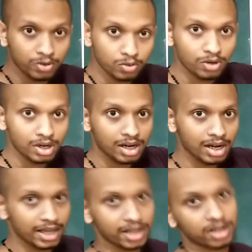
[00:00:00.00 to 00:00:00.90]
the fuel
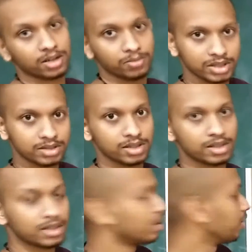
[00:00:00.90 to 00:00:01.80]
air
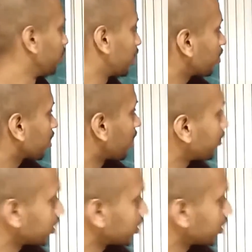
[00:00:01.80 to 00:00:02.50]
mixture, we cannot